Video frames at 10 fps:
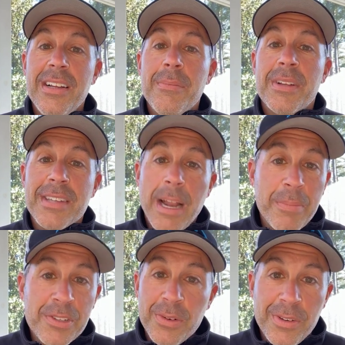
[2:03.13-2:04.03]
but it's an
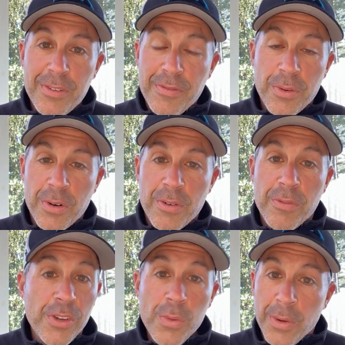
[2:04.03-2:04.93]
opportunity for
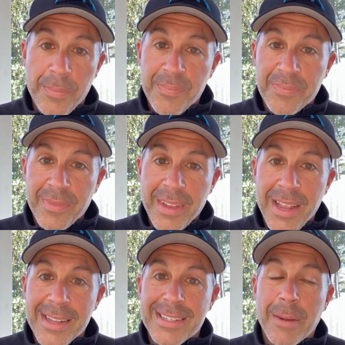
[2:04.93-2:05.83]
renewal.
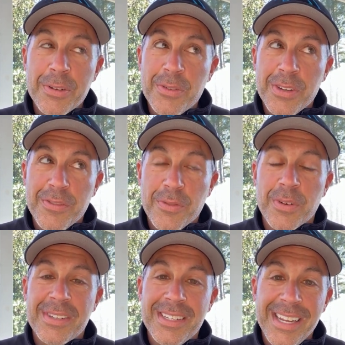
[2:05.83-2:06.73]
It's an opportunity for
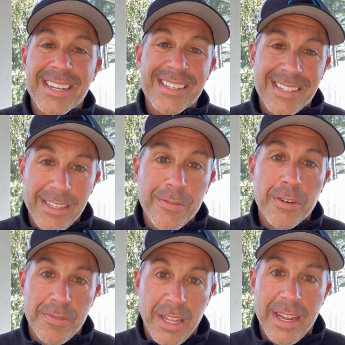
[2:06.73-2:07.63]
seeing a sliver
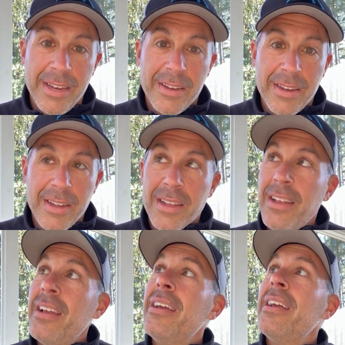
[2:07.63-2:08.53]
of light
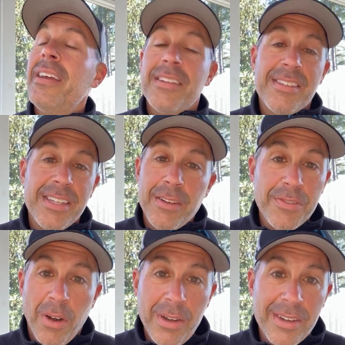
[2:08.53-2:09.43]
in a sea of
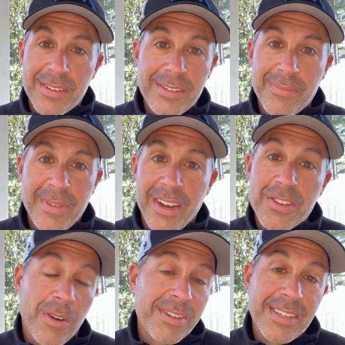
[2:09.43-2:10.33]
darkness, in a
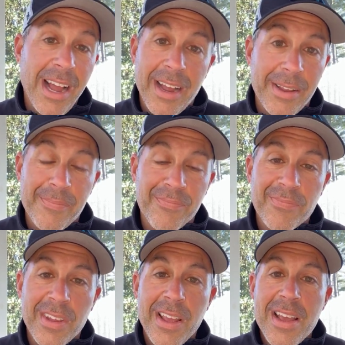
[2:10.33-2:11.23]
dark sky.
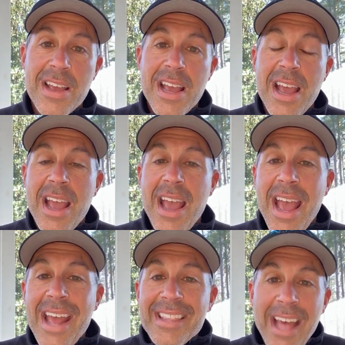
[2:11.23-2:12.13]

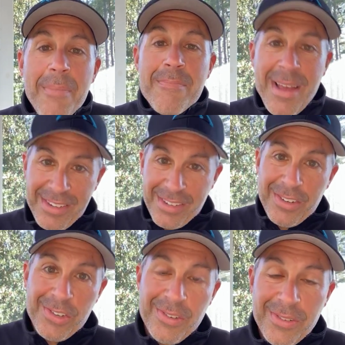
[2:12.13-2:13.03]
And that
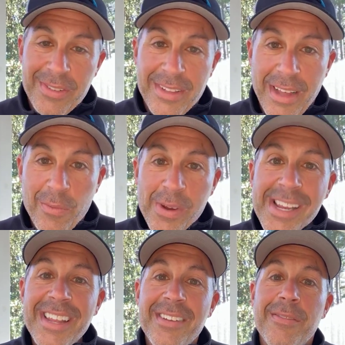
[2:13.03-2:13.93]
message that we
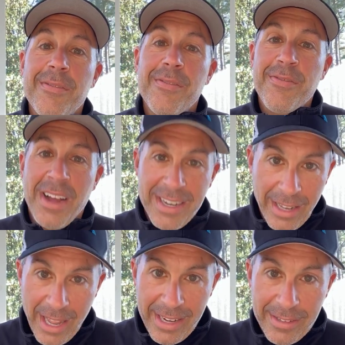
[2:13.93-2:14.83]
can find
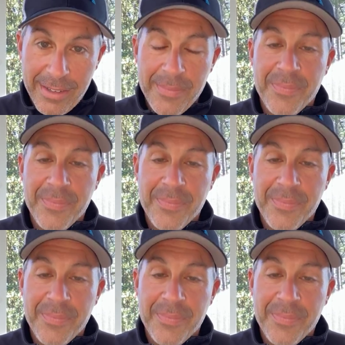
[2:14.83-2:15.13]
light,